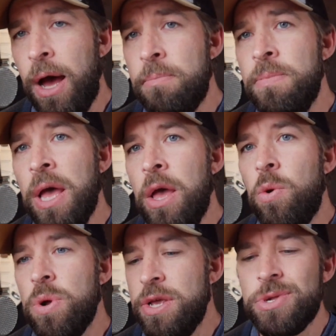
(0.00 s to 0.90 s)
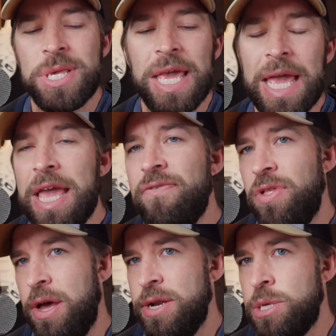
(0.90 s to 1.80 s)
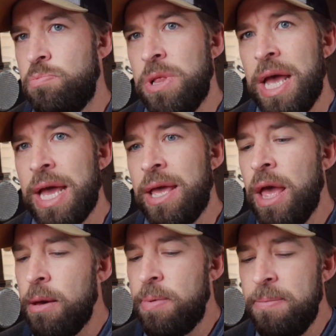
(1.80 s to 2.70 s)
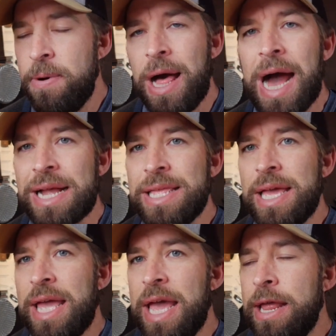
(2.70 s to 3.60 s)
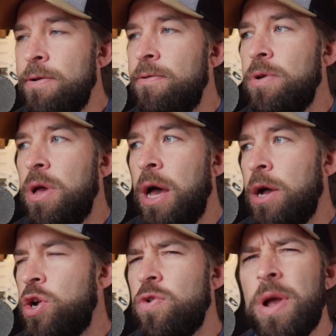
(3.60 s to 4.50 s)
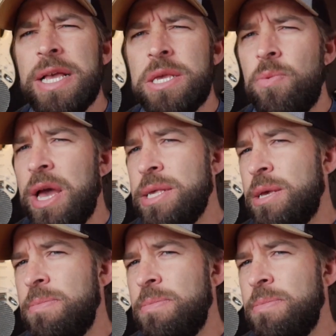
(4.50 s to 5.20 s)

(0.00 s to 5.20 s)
Um, when you see evil on display, people acting in uh, crazy ways.